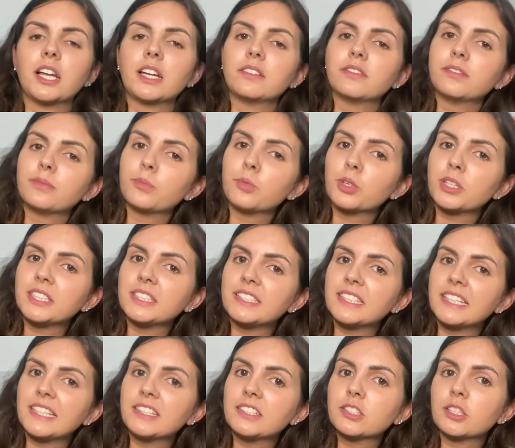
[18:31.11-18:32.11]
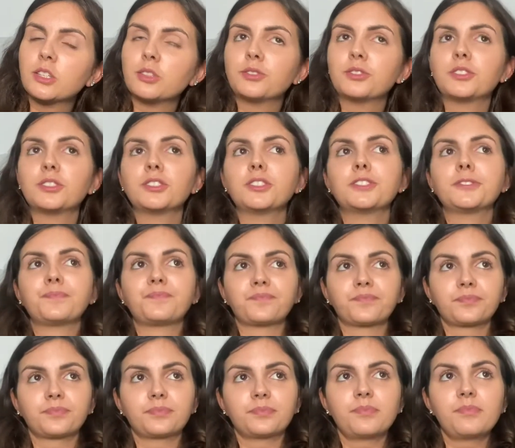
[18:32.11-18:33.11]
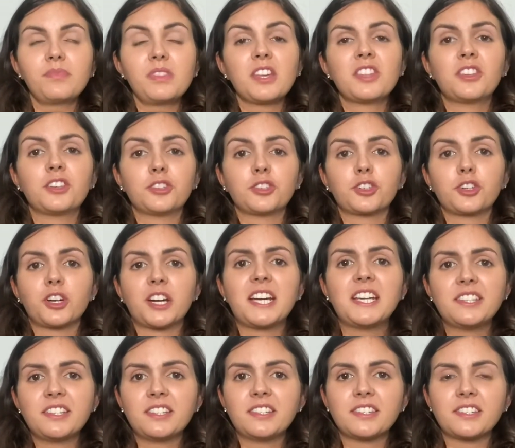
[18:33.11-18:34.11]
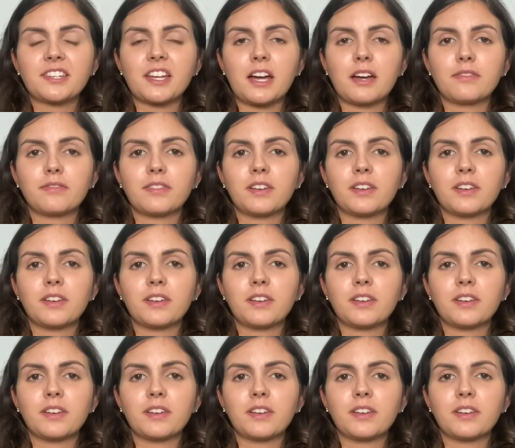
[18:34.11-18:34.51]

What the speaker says: of more intense coasters. The screens and stuff,